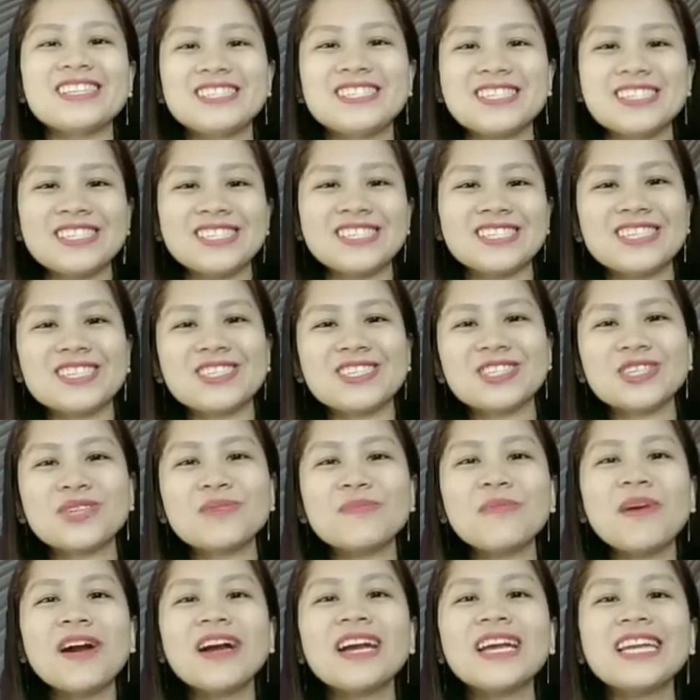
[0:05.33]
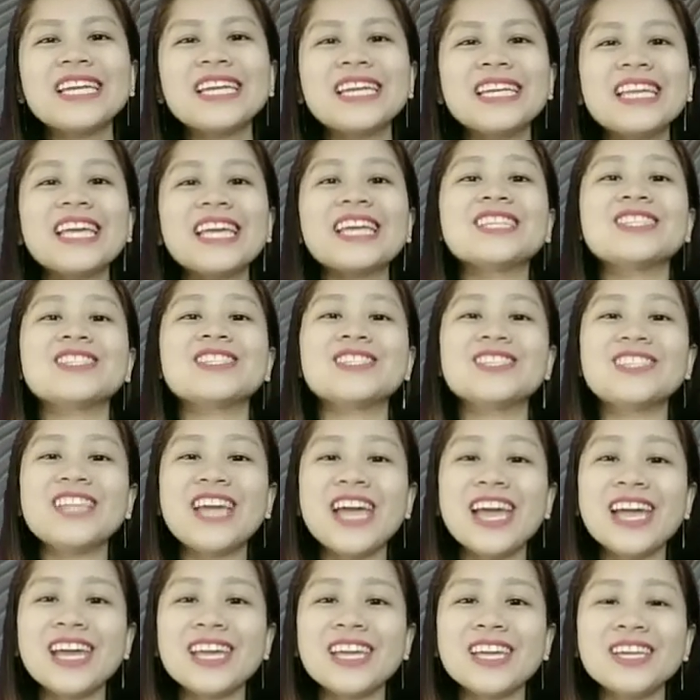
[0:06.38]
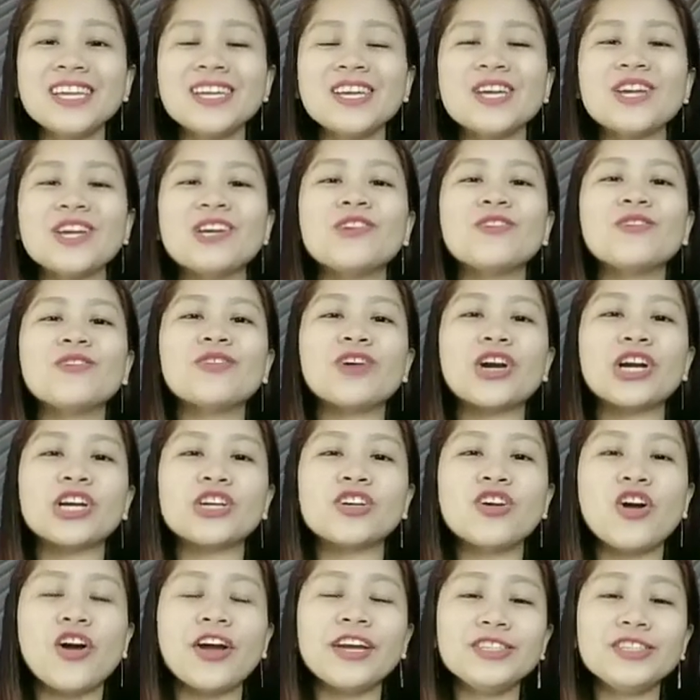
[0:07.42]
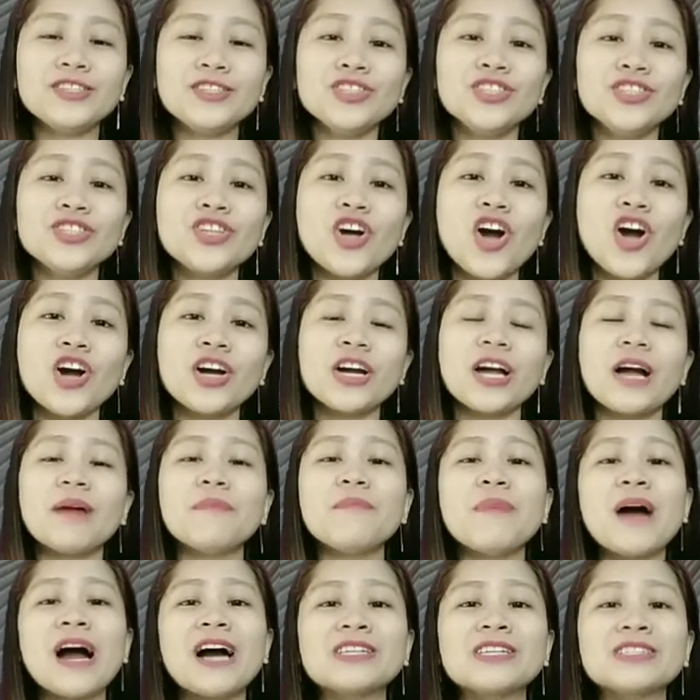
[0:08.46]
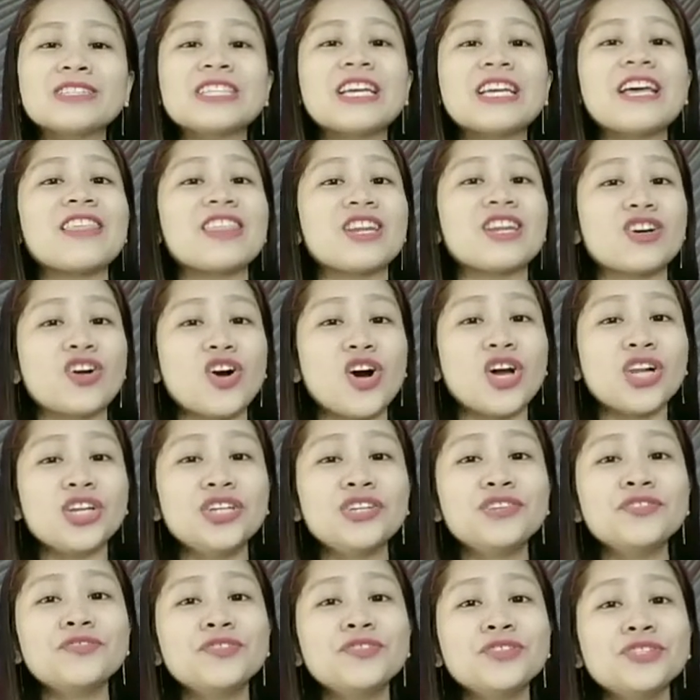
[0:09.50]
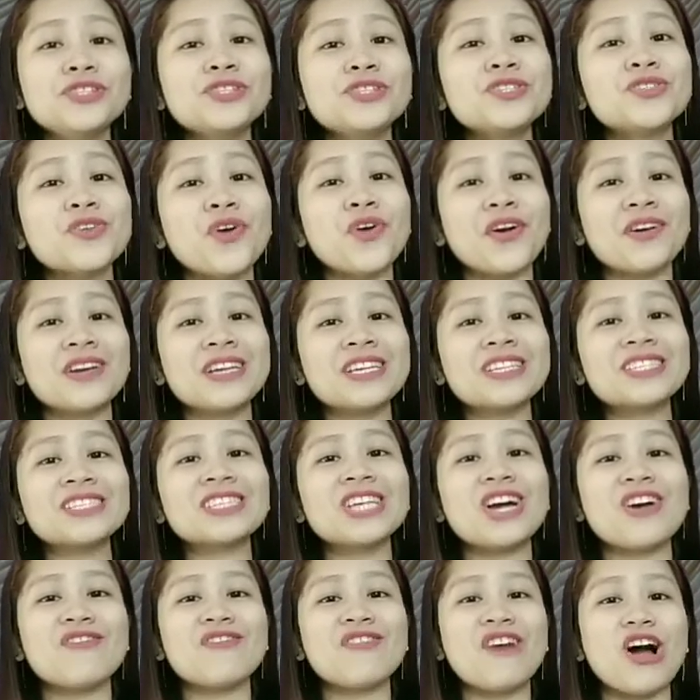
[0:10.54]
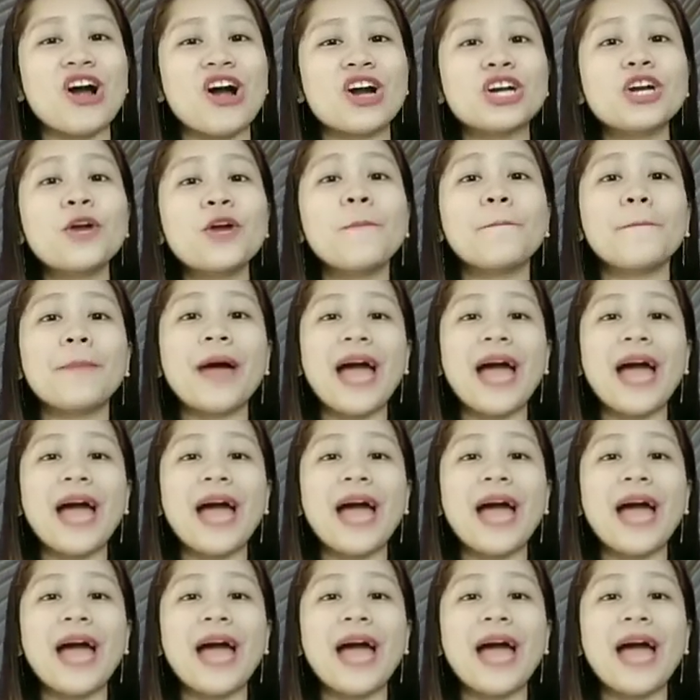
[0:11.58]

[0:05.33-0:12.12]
This is Teacher Marlene, and today we're going to talk about the colorful stories of our